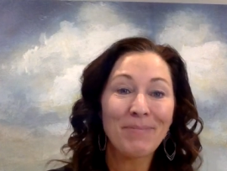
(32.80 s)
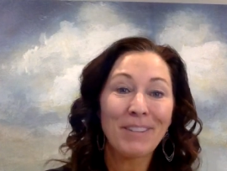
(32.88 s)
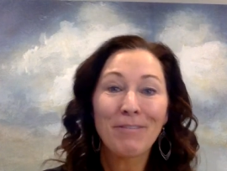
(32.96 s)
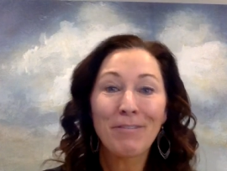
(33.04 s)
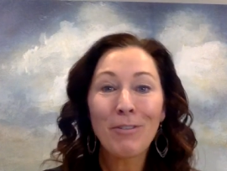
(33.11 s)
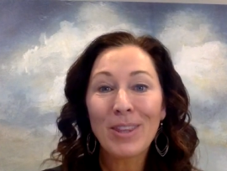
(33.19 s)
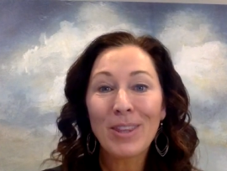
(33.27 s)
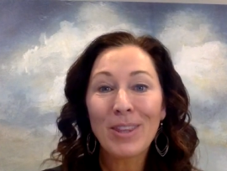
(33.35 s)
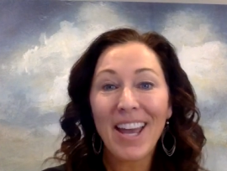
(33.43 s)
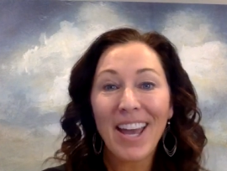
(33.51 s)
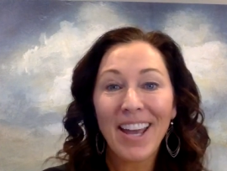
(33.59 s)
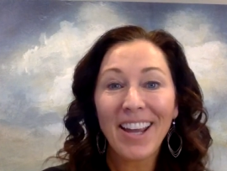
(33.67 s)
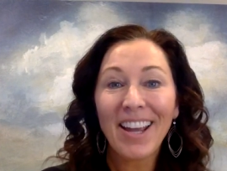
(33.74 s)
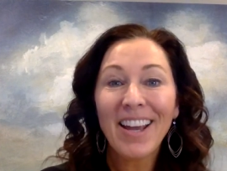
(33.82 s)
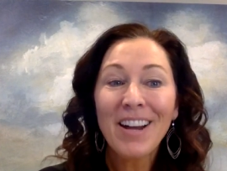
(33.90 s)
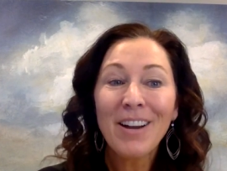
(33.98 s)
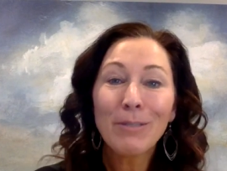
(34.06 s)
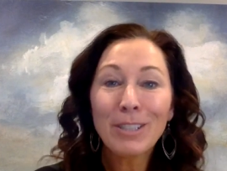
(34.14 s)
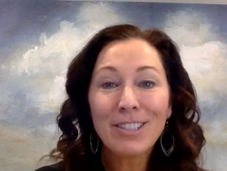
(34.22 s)
for the day,
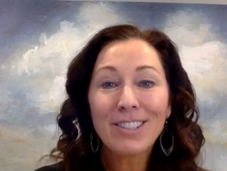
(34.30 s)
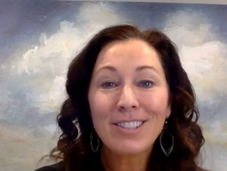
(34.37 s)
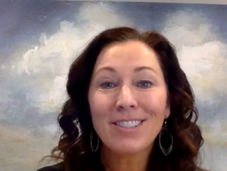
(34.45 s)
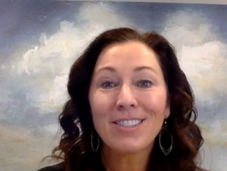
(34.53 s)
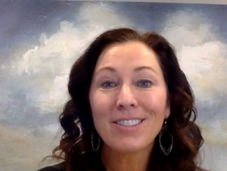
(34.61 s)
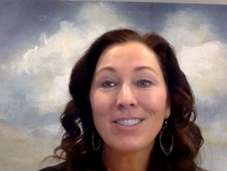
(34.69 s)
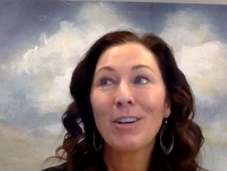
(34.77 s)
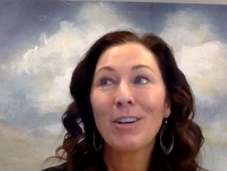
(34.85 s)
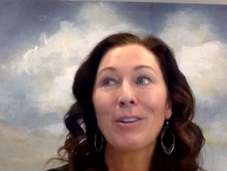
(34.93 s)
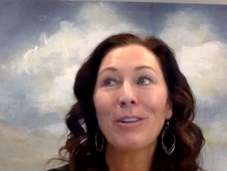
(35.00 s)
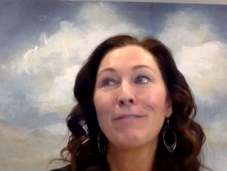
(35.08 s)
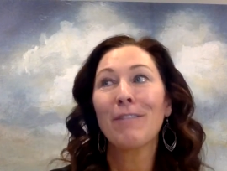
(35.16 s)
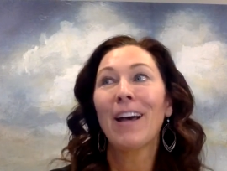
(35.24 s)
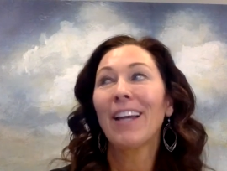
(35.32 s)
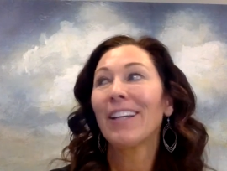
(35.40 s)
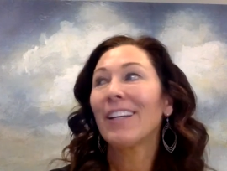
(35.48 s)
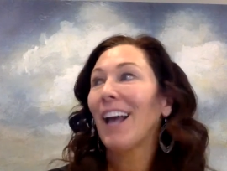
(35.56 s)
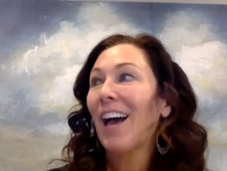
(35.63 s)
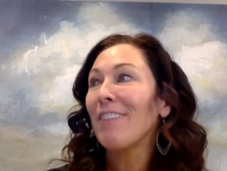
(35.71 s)
which is totally
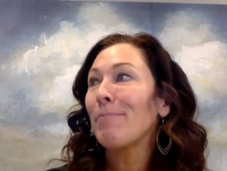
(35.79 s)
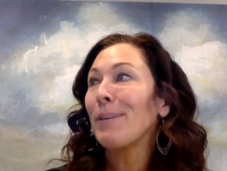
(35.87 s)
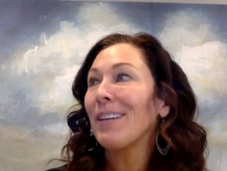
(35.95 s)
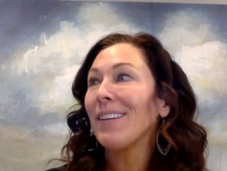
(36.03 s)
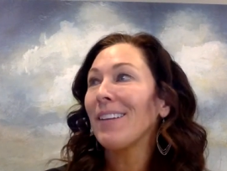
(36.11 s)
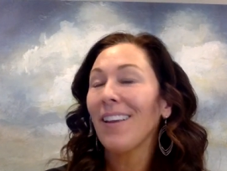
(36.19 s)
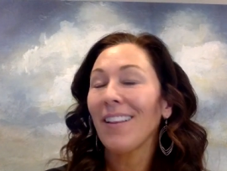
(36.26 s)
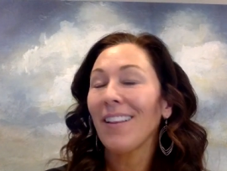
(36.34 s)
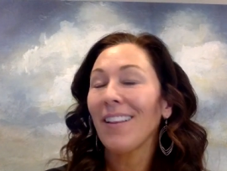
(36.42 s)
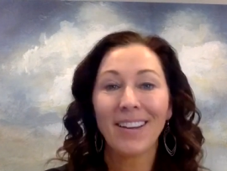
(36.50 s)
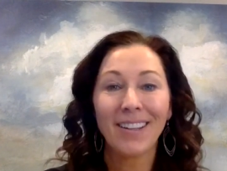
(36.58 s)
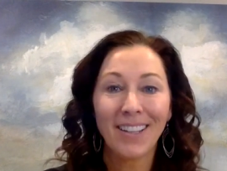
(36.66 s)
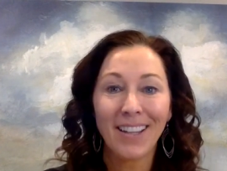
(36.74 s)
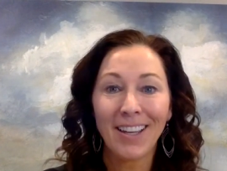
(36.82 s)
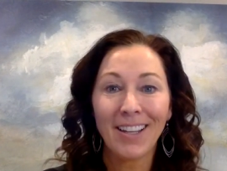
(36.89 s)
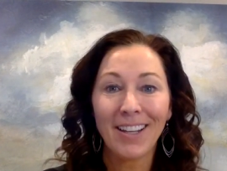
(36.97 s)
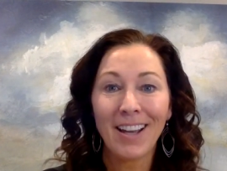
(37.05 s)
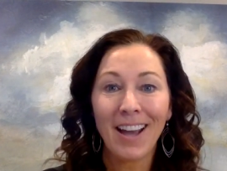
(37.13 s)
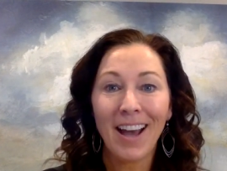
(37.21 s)
fine. I've been like a
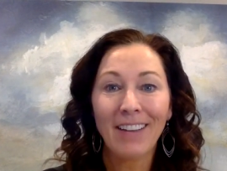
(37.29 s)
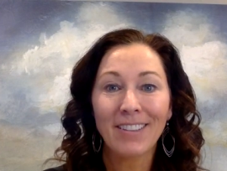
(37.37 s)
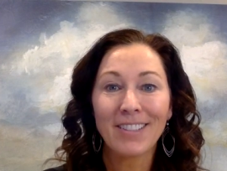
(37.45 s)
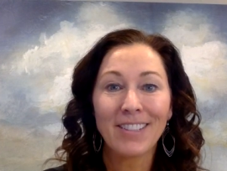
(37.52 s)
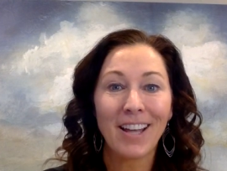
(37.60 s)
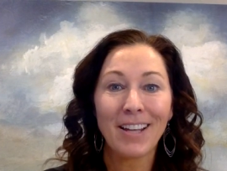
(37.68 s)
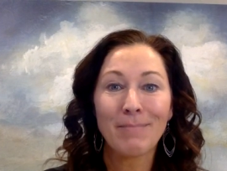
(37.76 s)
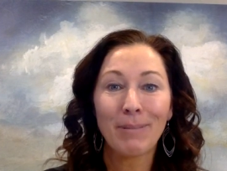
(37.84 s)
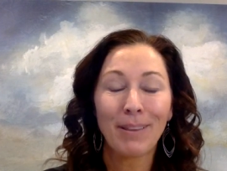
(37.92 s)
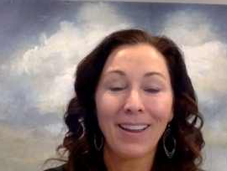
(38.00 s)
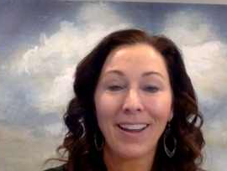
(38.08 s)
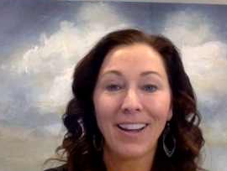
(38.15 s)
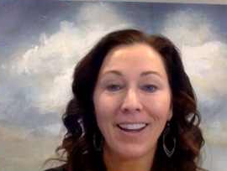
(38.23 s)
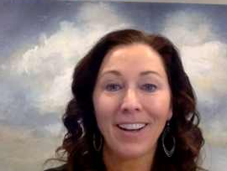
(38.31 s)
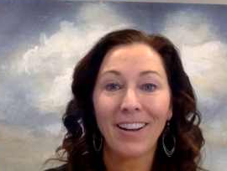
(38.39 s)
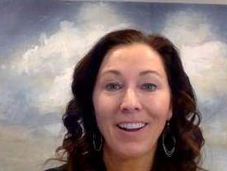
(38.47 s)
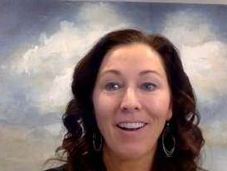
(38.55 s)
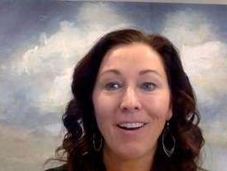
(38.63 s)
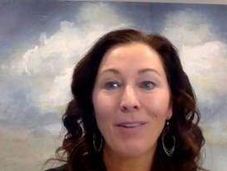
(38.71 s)
kid outside
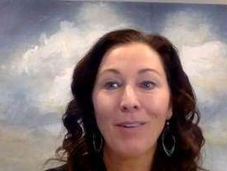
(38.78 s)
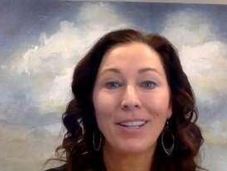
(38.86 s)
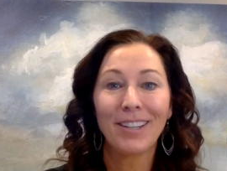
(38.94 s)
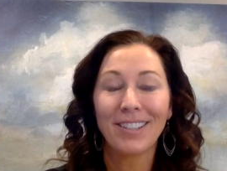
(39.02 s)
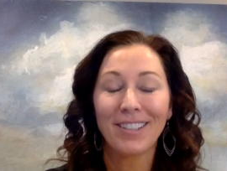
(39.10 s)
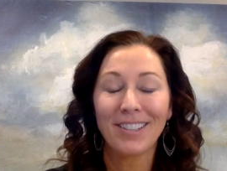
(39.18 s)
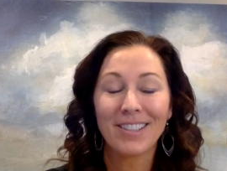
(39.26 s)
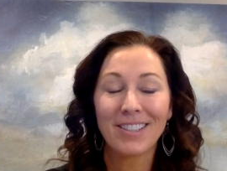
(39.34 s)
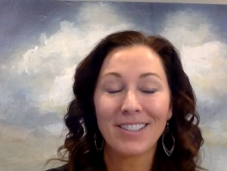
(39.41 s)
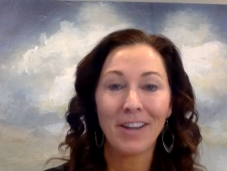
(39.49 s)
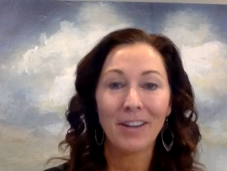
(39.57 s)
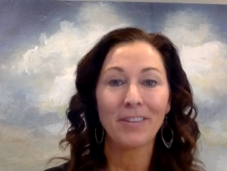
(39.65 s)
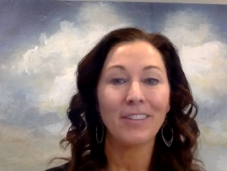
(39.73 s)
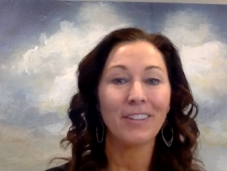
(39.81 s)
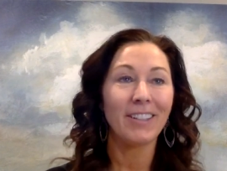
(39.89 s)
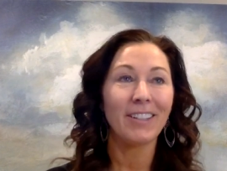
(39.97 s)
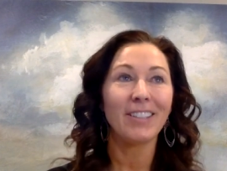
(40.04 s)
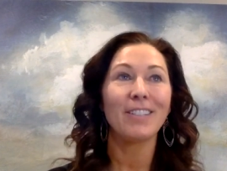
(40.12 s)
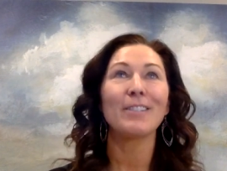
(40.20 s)
playing all weekend in the snow,
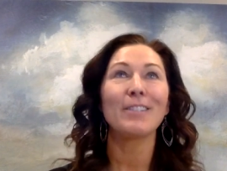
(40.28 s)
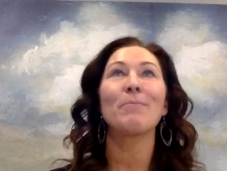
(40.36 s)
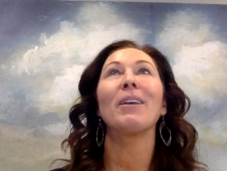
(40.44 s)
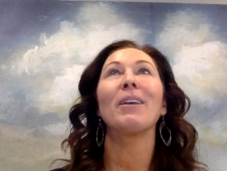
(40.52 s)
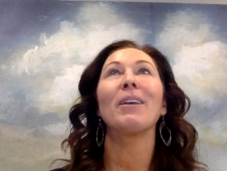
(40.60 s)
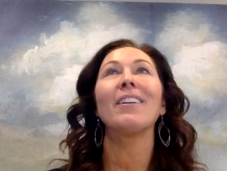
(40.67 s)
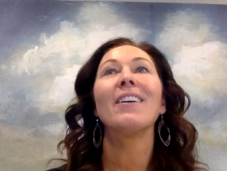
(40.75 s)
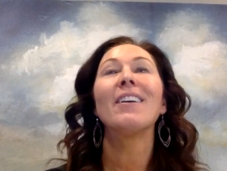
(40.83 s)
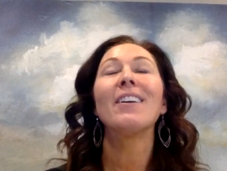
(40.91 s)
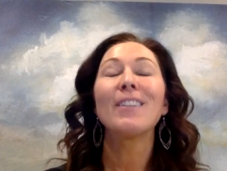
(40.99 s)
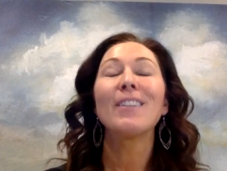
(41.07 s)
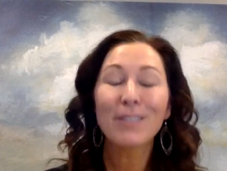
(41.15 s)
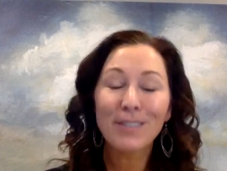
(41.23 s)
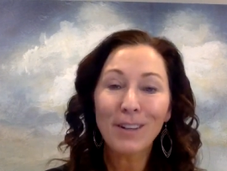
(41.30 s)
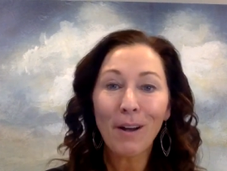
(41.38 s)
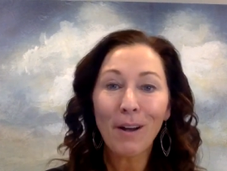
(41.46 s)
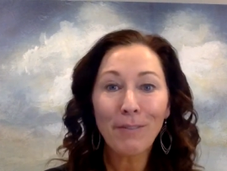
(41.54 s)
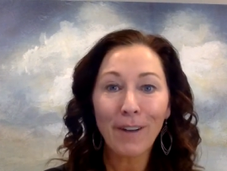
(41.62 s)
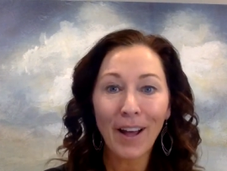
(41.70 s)
and it has been
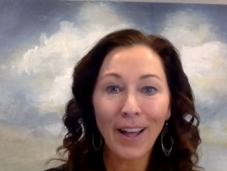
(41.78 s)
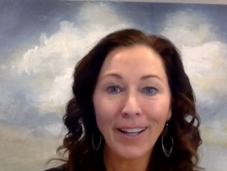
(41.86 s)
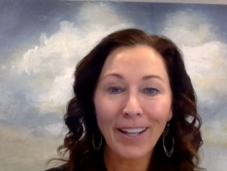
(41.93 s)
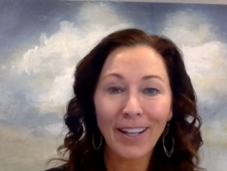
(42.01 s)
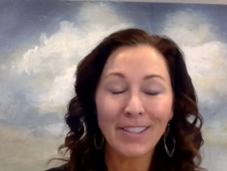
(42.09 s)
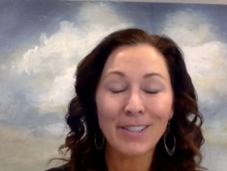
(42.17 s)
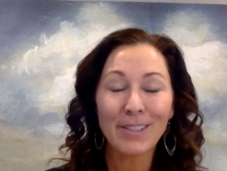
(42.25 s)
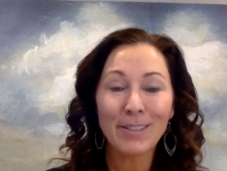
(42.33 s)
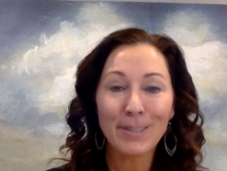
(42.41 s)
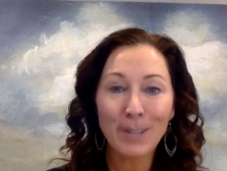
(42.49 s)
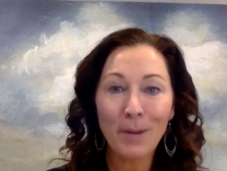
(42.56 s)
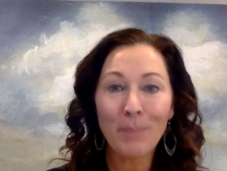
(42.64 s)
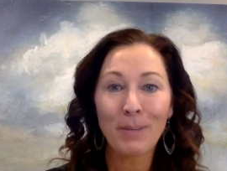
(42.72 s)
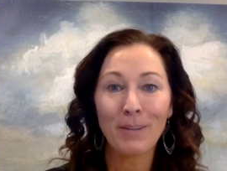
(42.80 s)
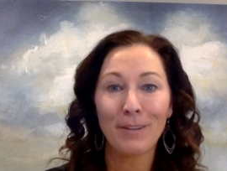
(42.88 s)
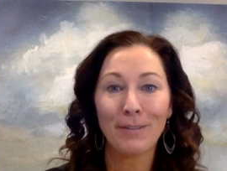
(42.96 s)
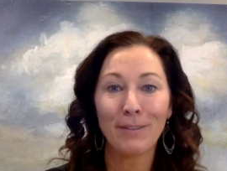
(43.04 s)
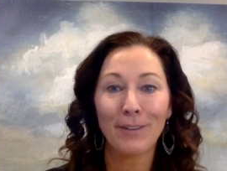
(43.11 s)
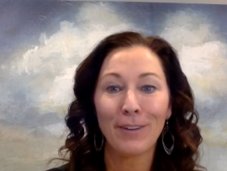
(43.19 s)
so fun and so
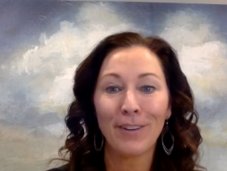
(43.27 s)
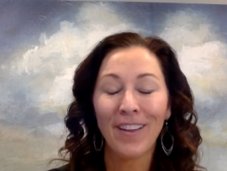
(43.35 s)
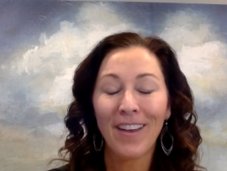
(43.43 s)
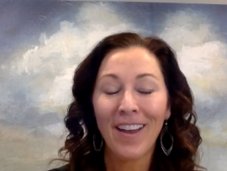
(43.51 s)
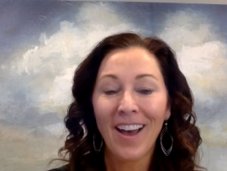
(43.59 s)
beautiful.